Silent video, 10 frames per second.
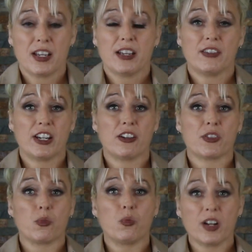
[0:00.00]
They are
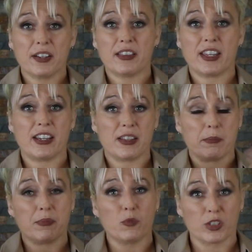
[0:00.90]
the one thing
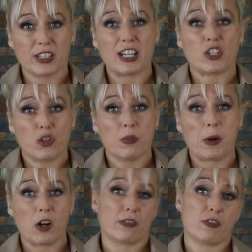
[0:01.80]
that will set you
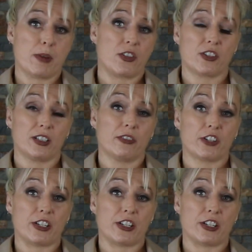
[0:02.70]
apart from other delivery